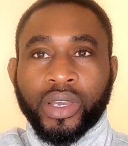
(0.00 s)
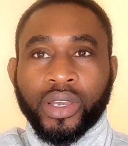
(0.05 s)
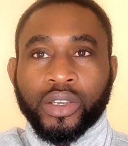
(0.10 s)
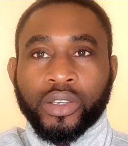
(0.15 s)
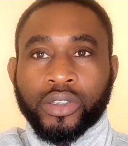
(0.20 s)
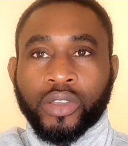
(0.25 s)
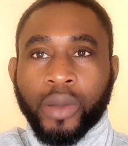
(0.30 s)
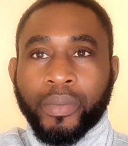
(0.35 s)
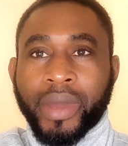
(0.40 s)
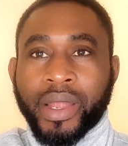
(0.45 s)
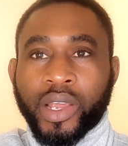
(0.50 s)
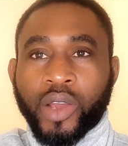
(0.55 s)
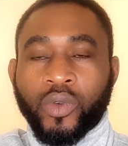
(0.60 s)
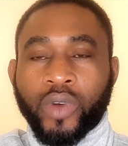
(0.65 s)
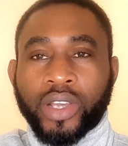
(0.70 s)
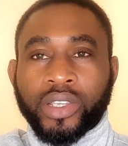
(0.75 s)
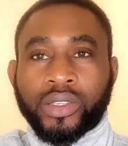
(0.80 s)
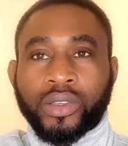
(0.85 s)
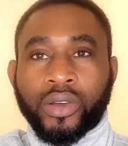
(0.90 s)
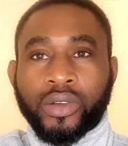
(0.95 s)
So many
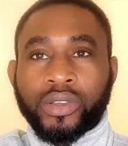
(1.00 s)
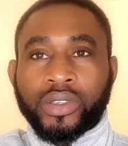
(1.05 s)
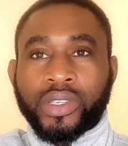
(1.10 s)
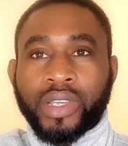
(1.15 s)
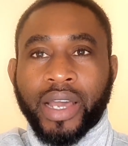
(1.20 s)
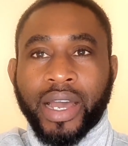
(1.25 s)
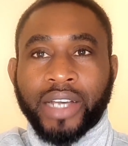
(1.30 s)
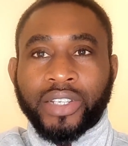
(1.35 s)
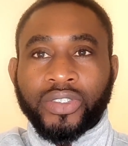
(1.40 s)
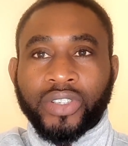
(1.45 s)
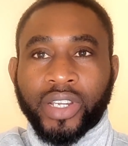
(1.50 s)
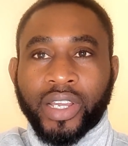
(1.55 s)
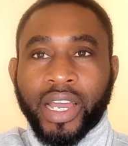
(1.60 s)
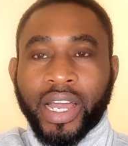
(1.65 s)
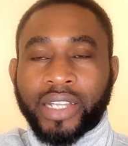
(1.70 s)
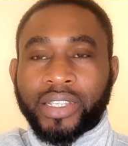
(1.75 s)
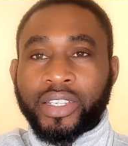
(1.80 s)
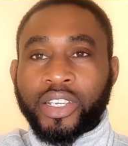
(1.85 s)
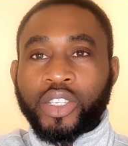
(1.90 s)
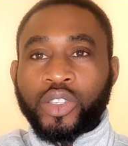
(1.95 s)
questions as
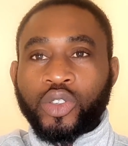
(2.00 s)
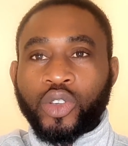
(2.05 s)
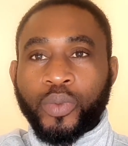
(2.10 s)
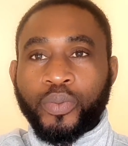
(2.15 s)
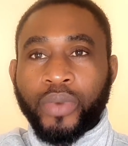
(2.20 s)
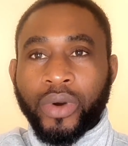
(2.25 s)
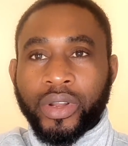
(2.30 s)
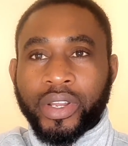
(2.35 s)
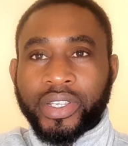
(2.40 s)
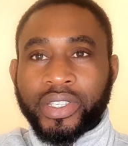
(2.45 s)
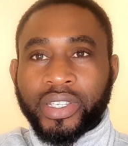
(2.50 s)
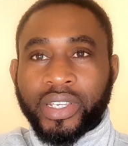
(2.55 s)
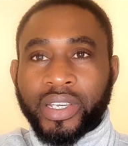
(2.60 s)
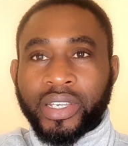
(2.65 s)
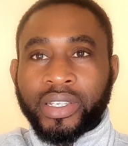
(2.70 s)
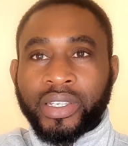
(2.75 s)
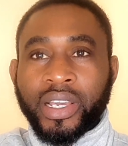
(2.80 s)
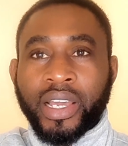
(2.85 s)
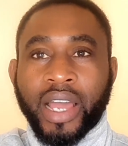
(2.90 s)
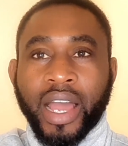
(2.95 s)
regard this new
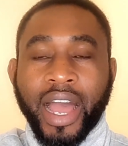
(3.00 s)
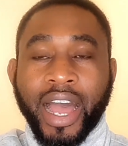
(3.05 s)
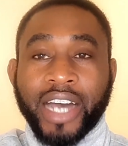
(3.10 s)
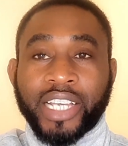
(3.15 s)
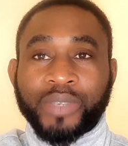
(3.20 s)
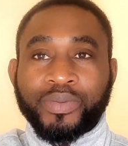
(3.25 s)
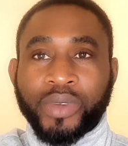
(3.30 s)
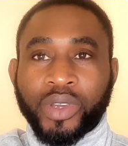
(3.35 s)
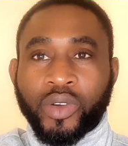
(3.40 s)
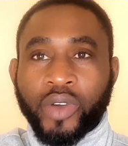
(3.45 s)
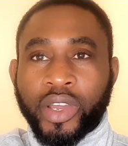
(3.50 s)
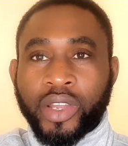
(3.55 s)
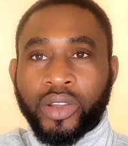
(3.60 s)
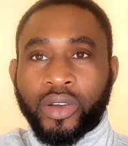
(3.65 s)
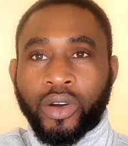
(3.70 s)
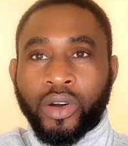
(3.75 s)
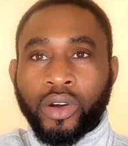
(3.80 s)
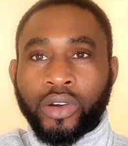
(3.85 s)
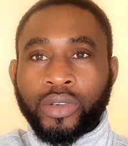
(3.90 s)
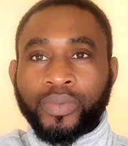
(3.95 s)
policy has been going
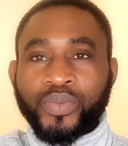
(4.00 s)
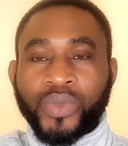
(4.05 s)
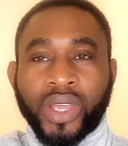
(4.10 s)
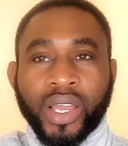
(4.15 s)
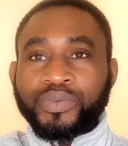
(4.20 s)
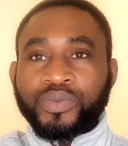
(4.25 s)
on.